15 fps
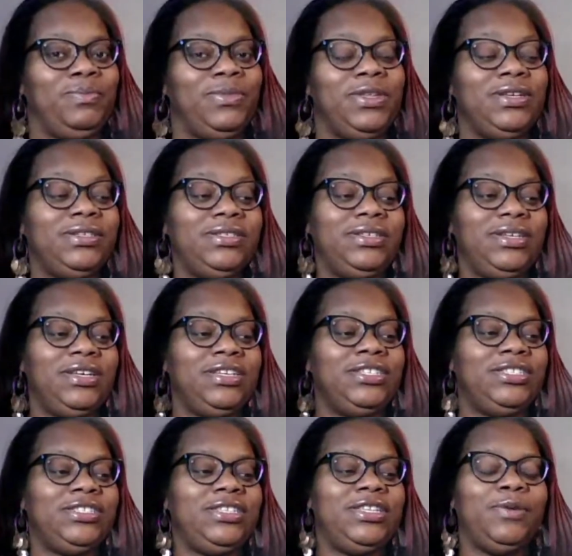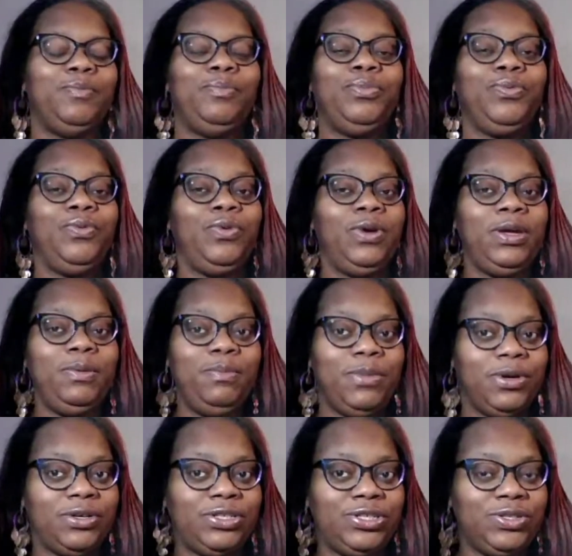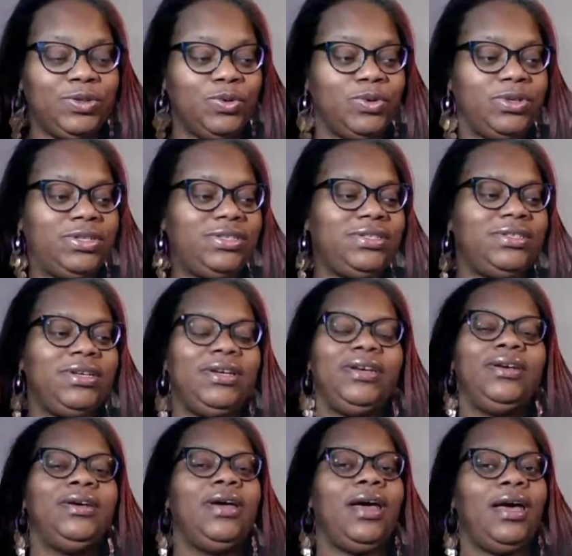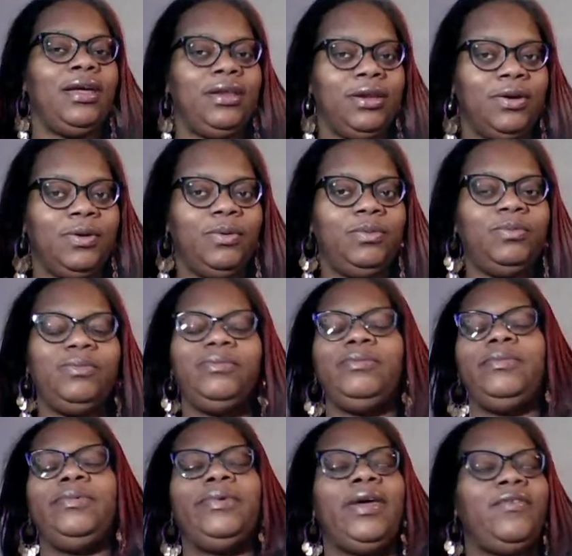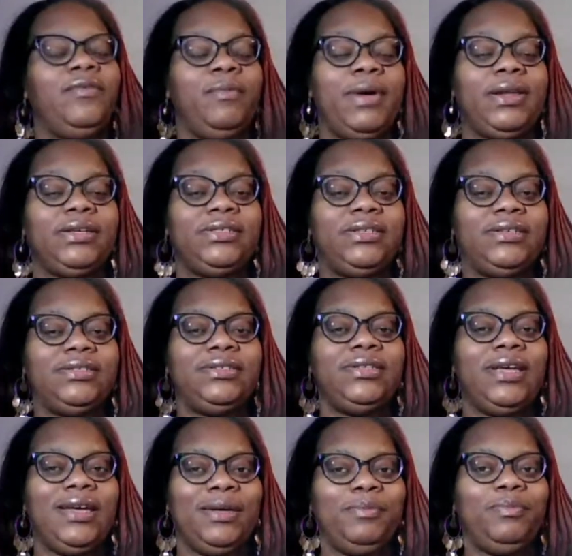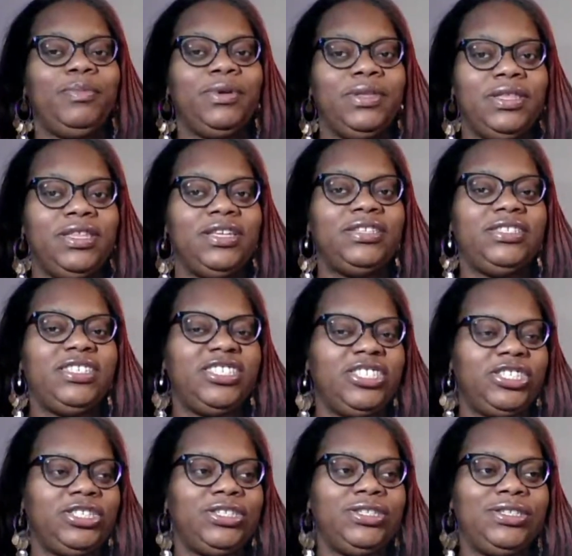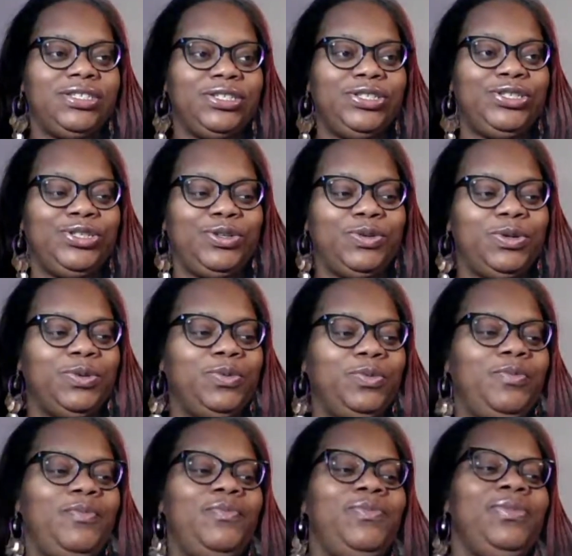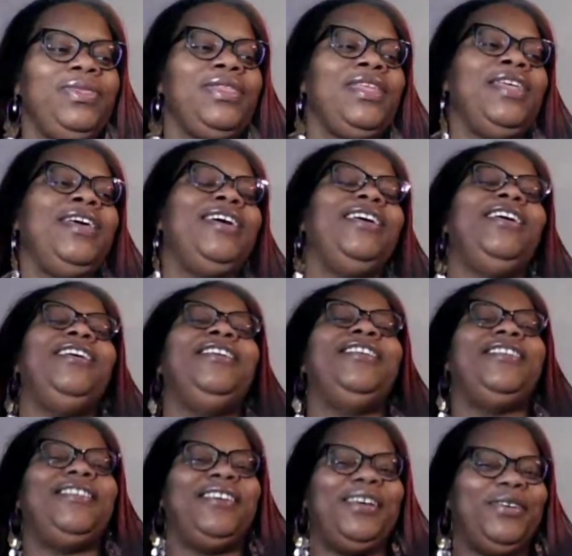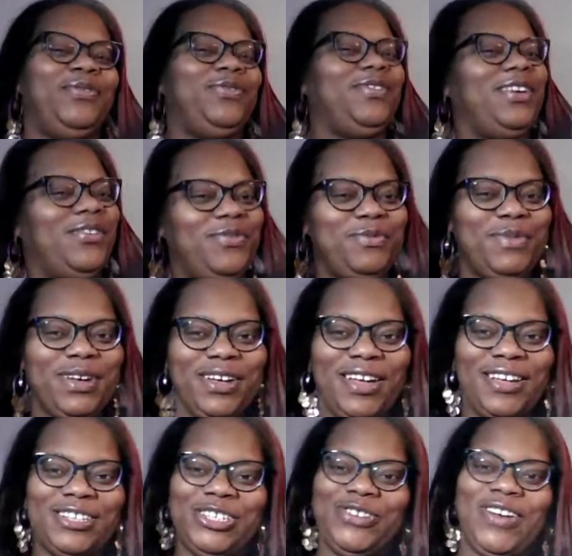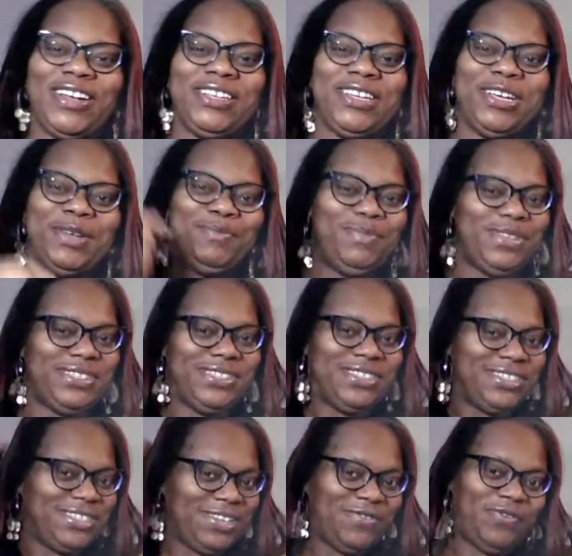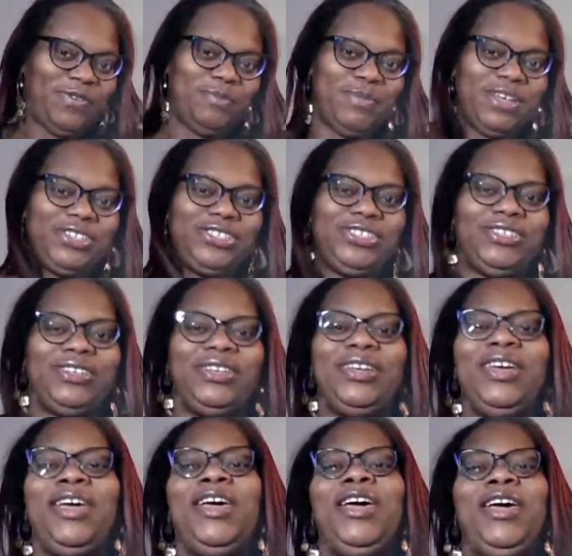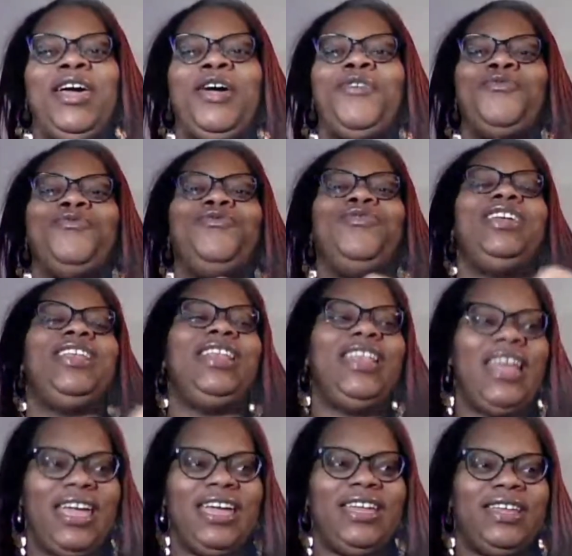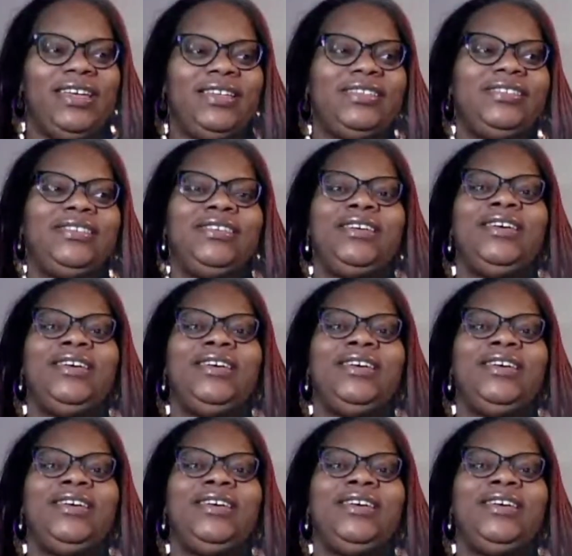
this is the premier source. I know everybody says that, but in this instance, it's true of government contracting and business information related